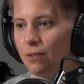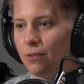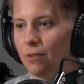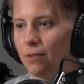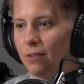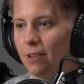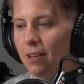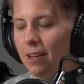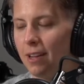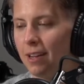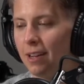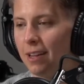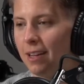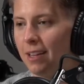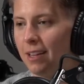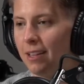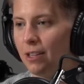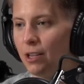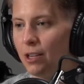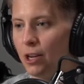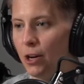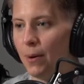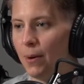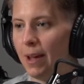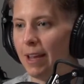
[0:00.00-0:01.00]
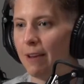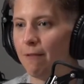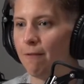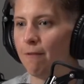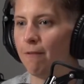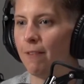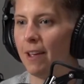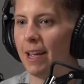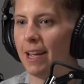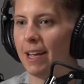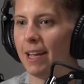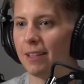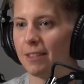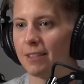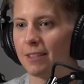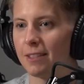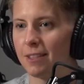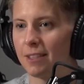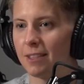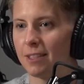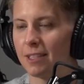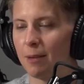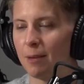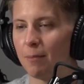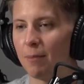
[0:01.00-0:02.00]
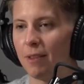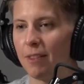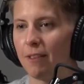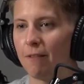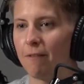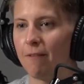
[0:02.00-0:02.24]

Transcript: advance some of the